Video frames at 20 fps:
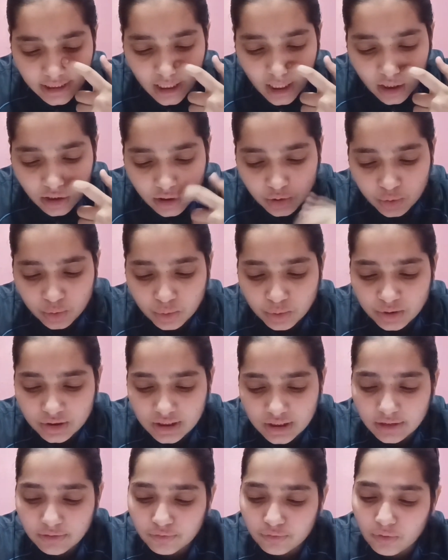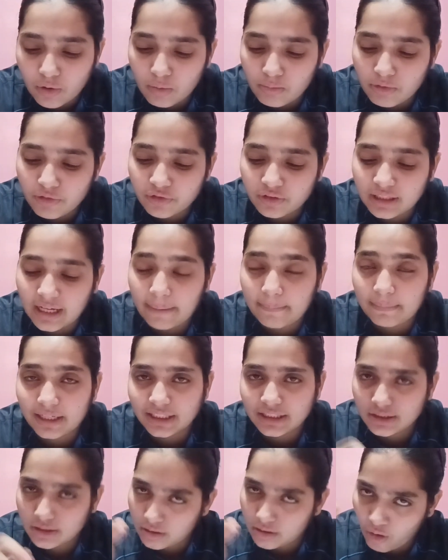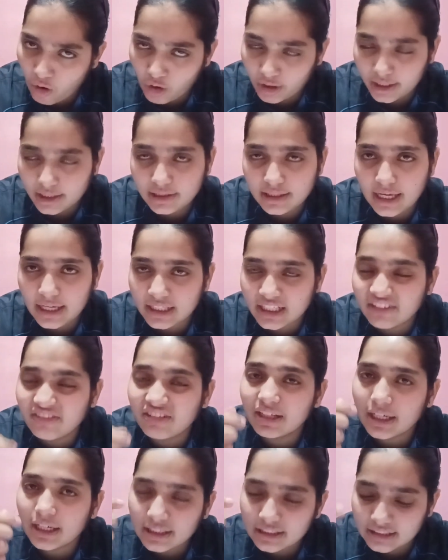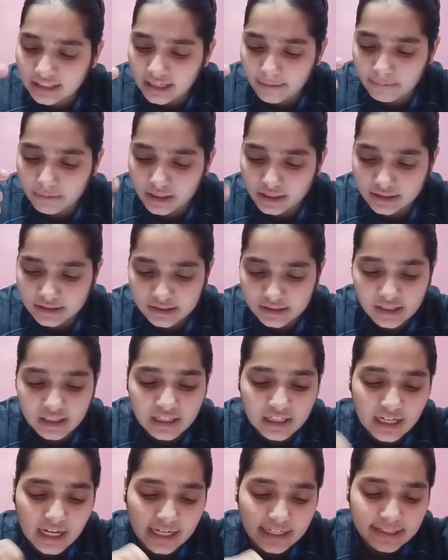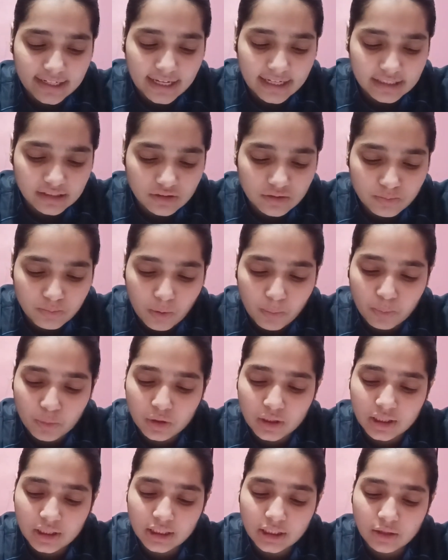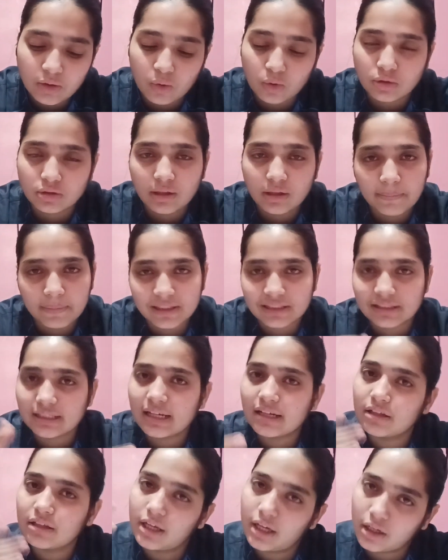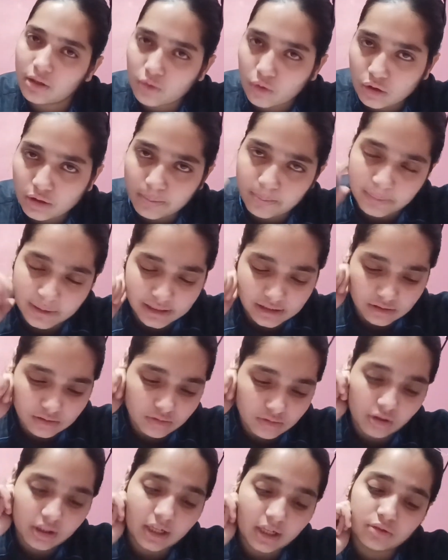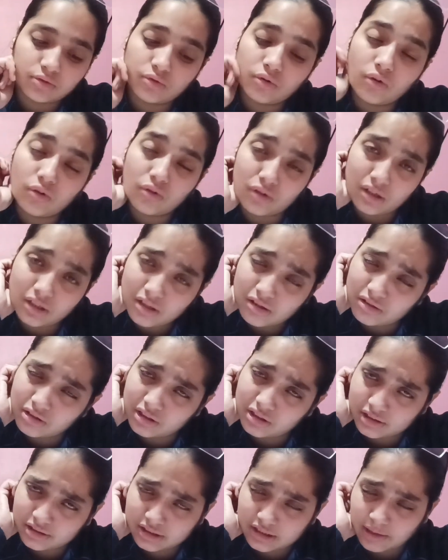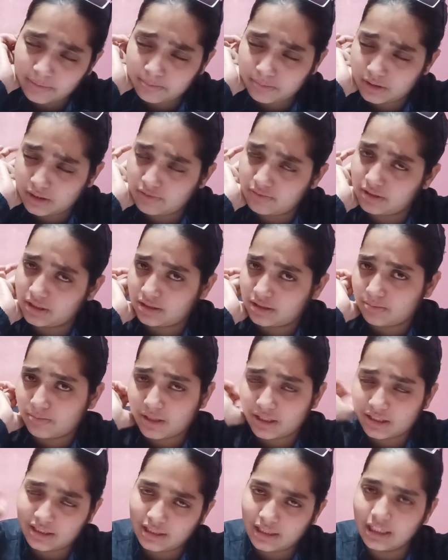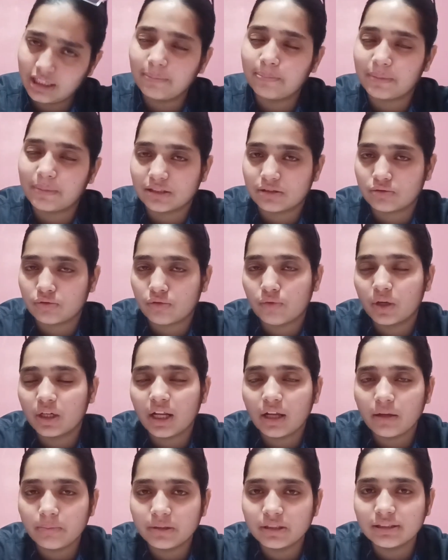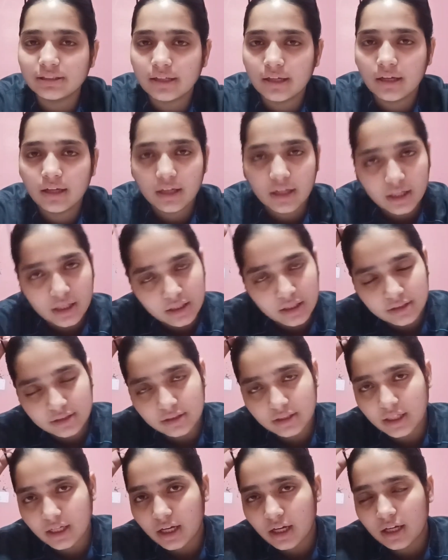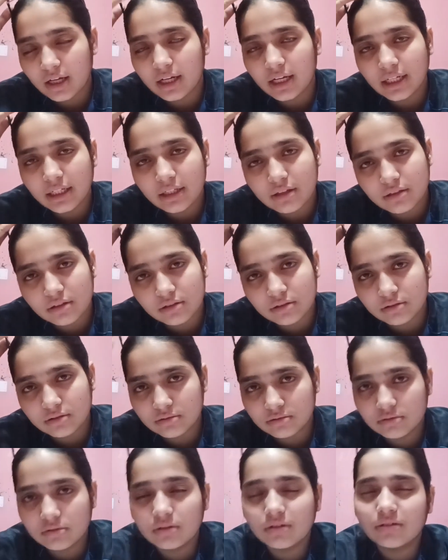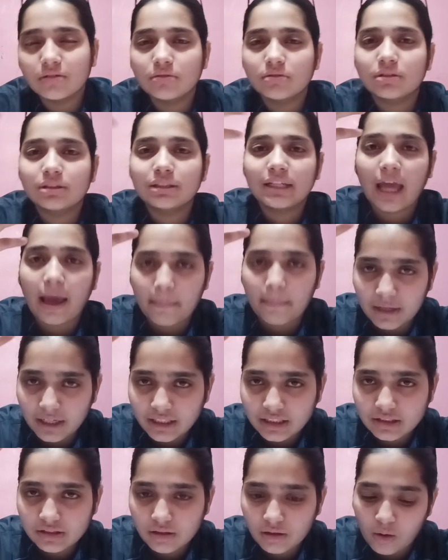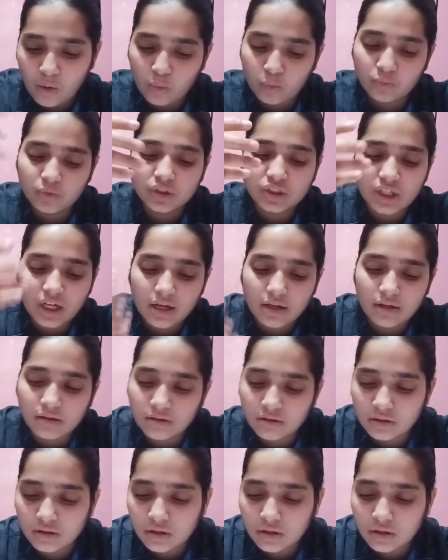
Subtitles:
are used in form of tablets. Okay, they are given like tablets, and hence popularly called the pills, and they are called pills. Okay, so oral contraceptive is basically pills. So what are pills? They are like tablets which are